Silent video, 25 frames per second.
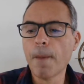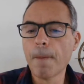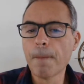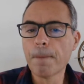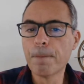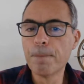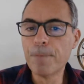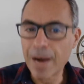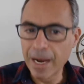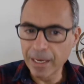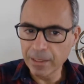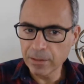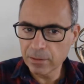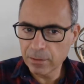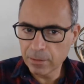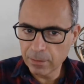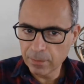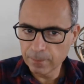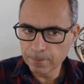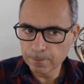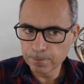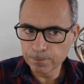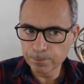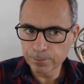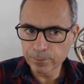But
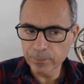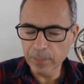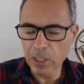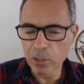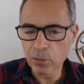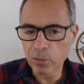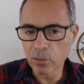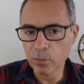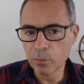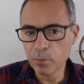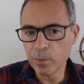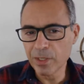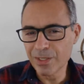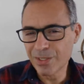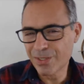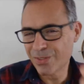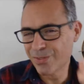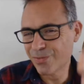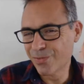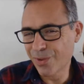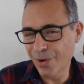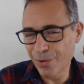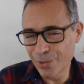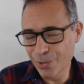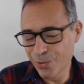it's
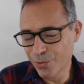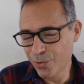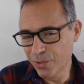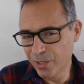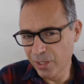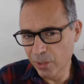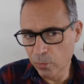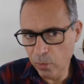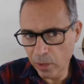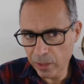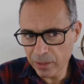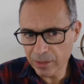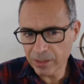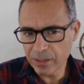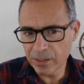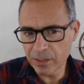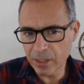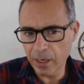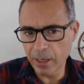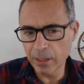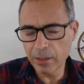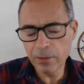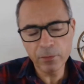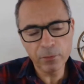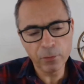very good in one
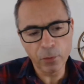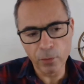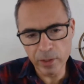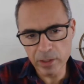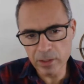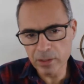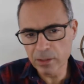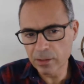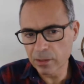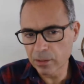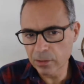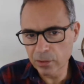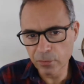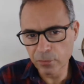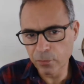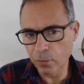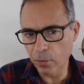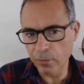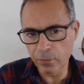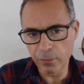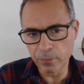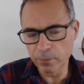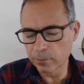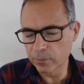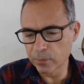sign, for instance, for
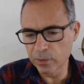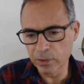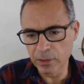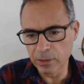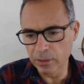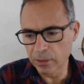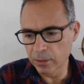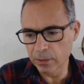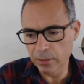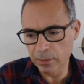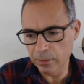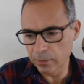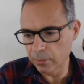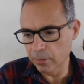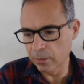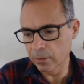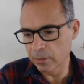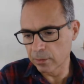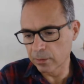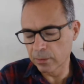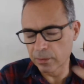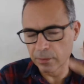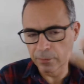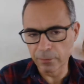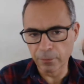the
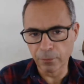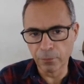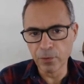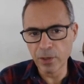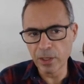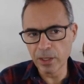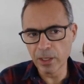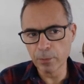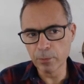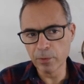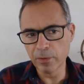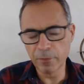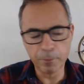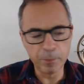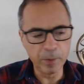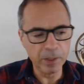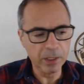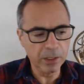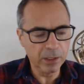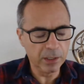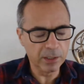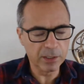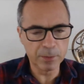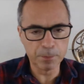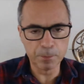freedom of
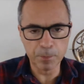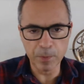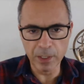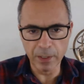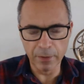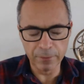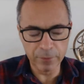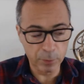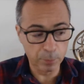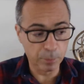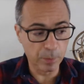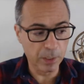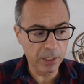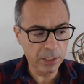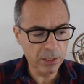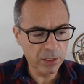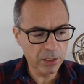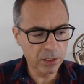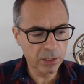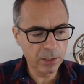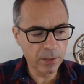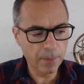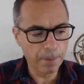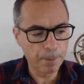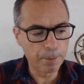
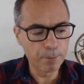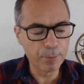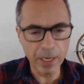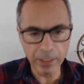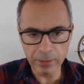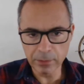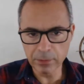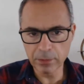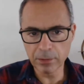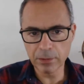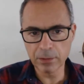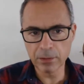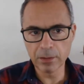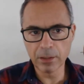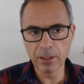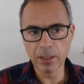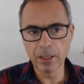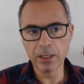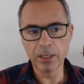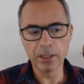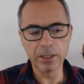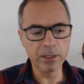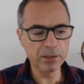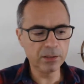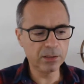speech. But
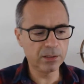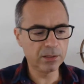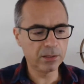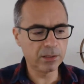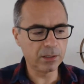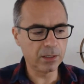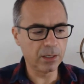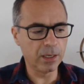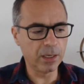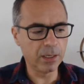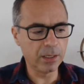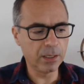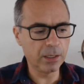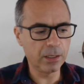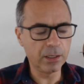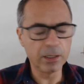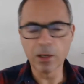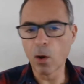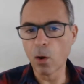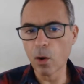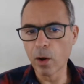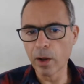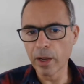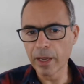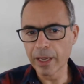it's
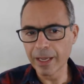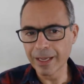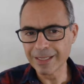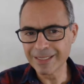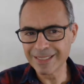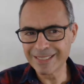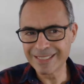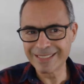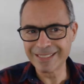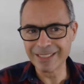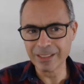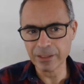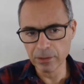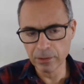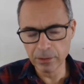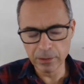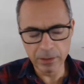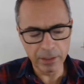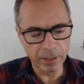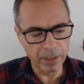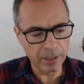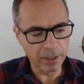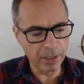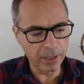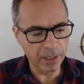still
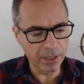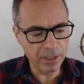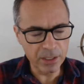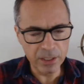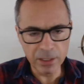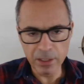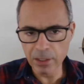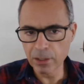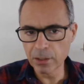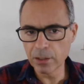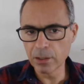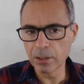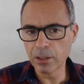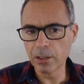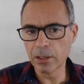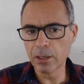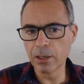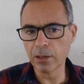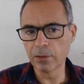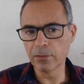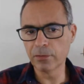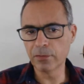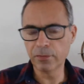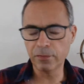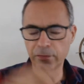a year
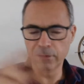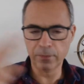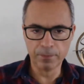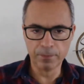of